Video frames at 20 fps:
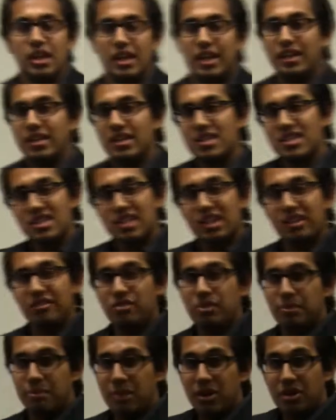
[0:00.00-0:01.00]
And instead
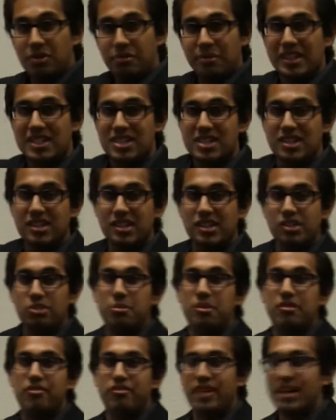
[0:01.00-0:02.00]
of the ball, it makes it a little
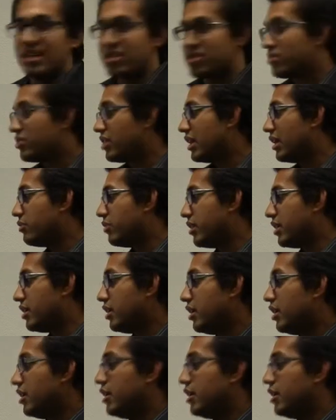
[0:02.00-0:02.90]
bit faster that way.